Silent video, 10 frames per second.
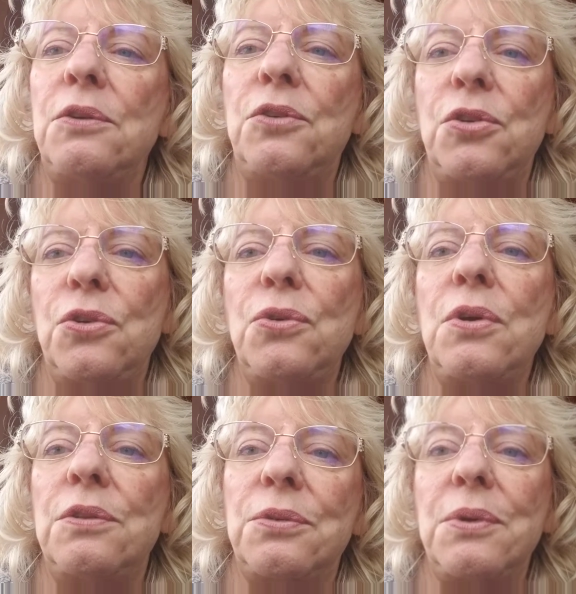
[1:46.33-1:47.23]
2,
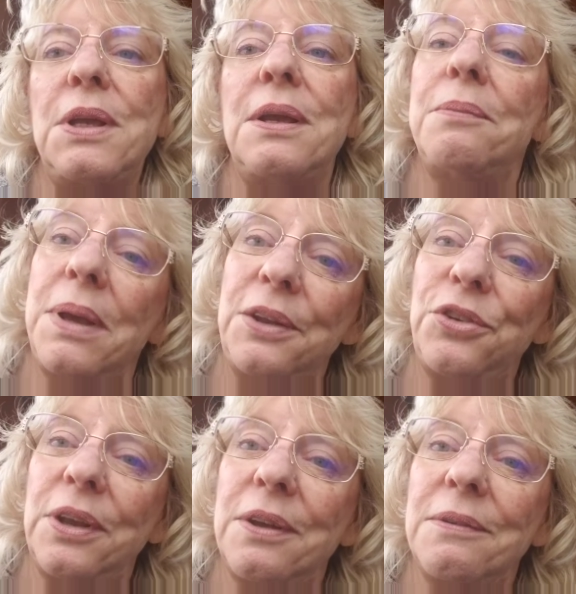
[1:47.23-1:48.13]
3
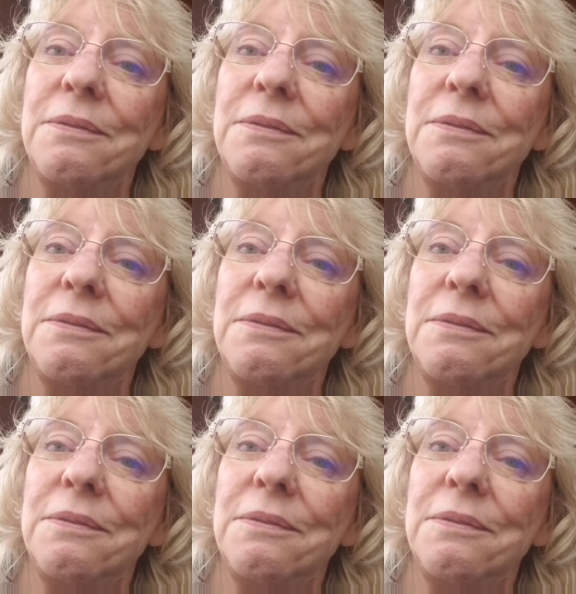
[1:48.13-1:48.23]
magic.